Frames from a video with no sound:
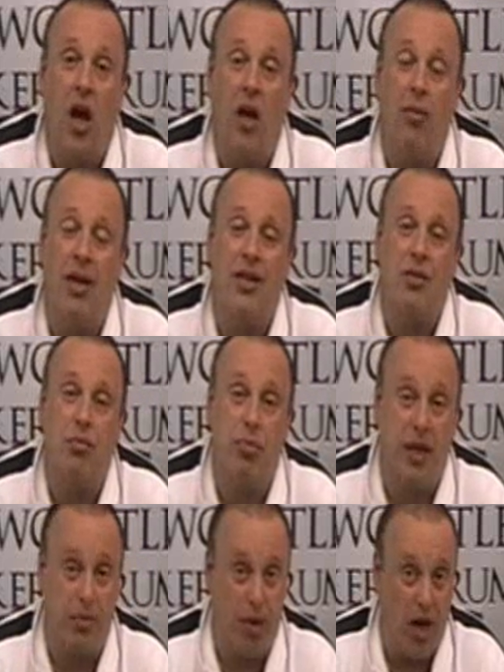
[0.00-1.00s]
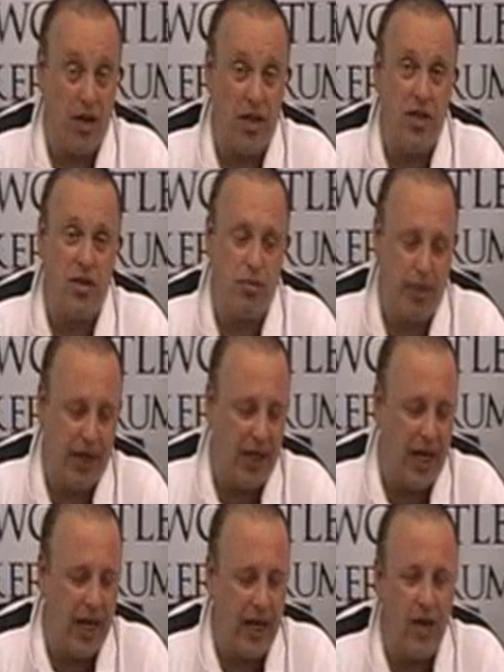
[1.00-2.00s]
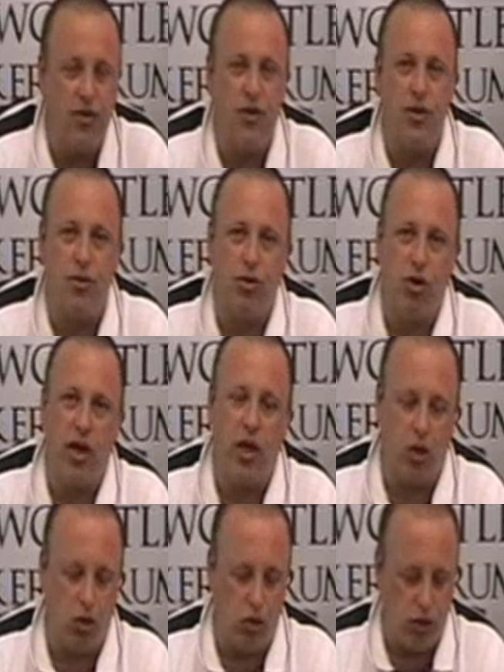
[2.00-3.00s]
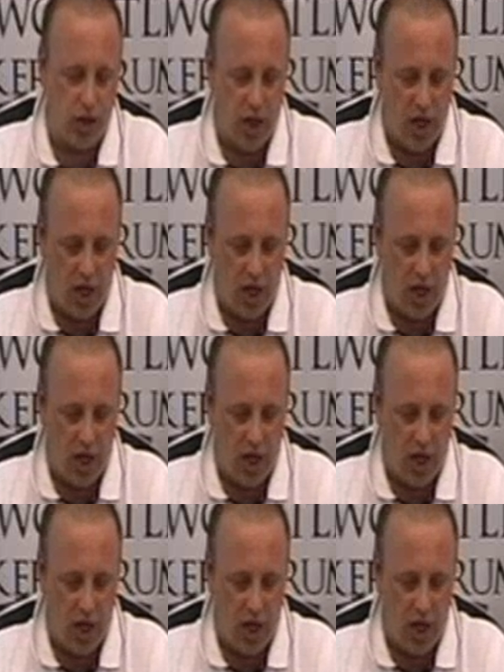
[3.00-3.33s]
He made some big passes, some big laydowns and some great calls,